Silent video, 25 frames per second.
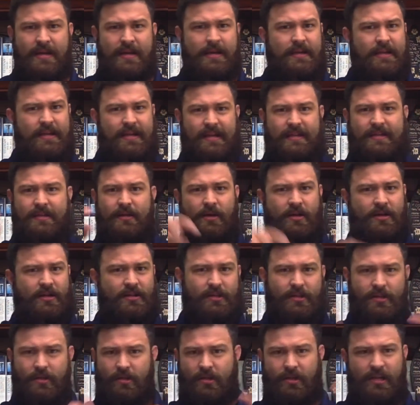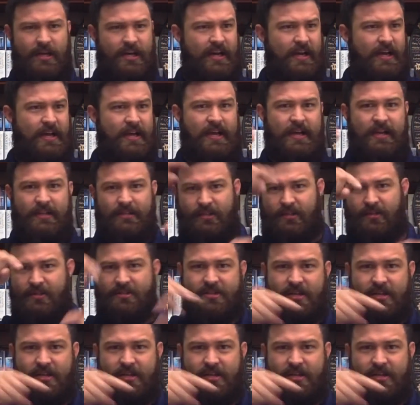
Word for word: You got all the little uh, little